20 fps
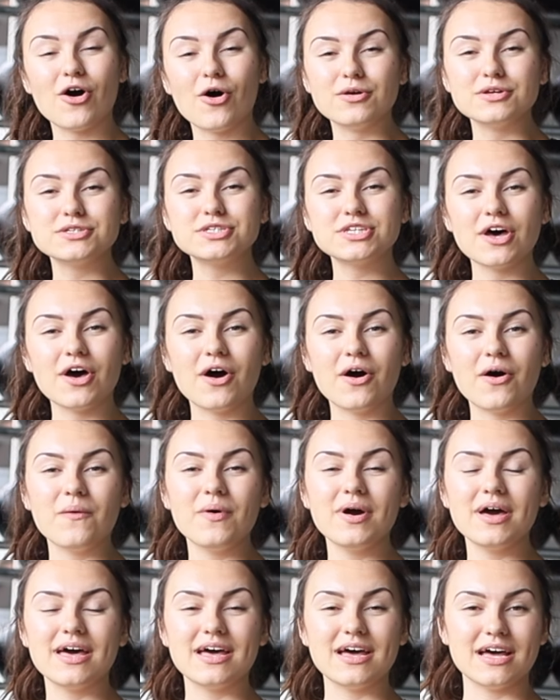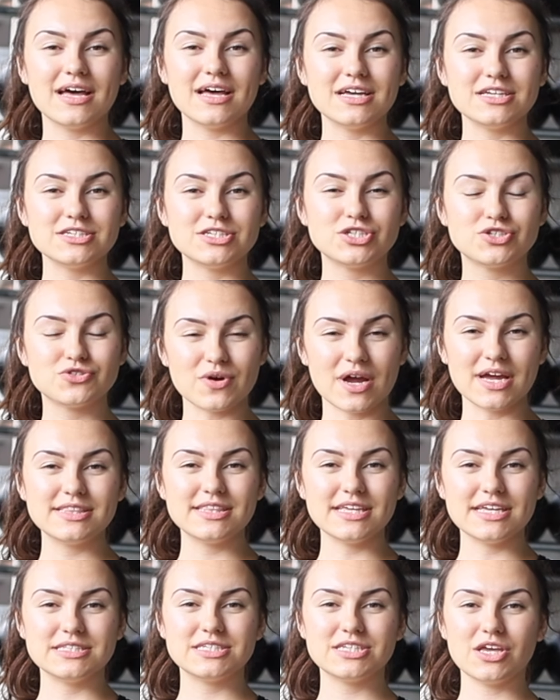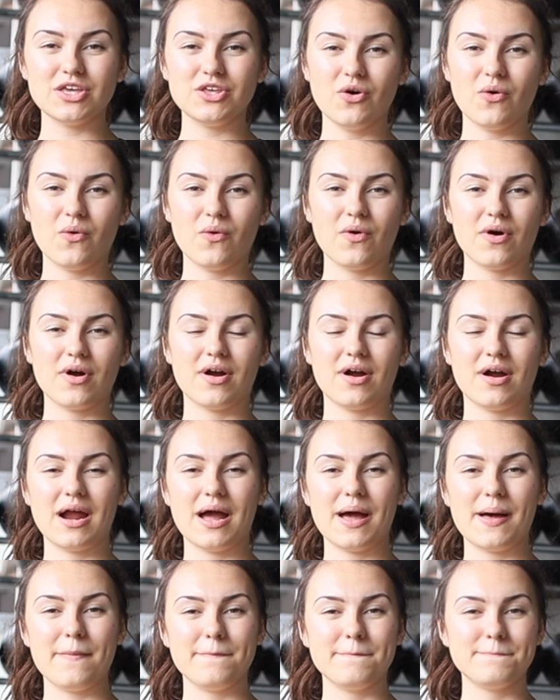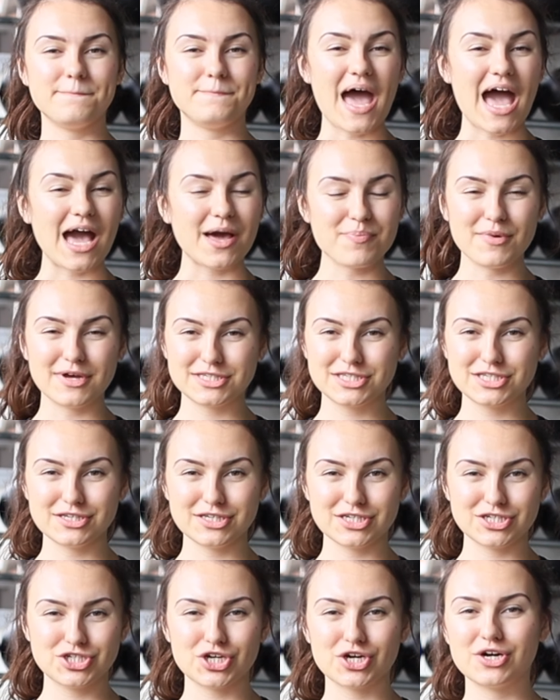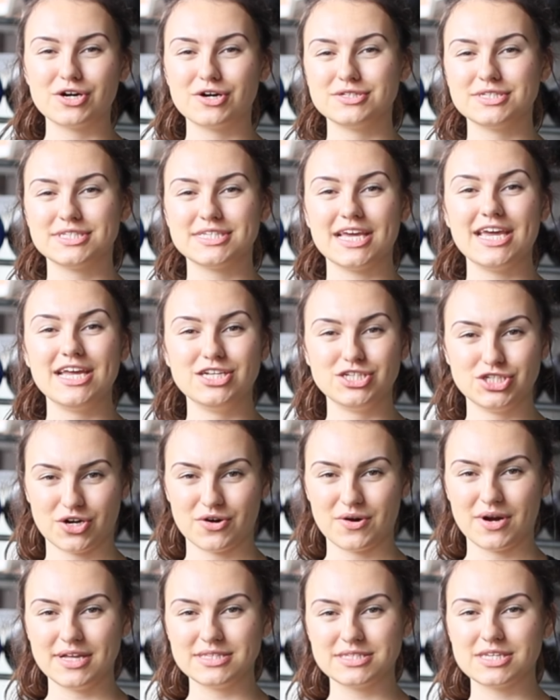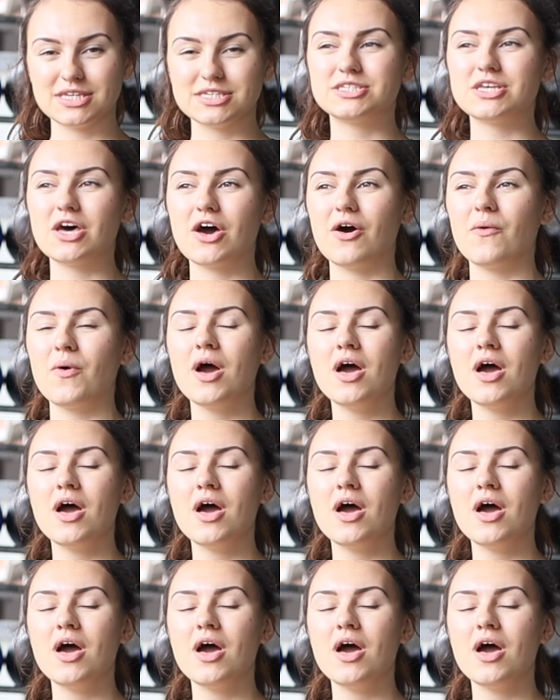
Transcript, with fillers: also strengthens your back musculature's endurance. So,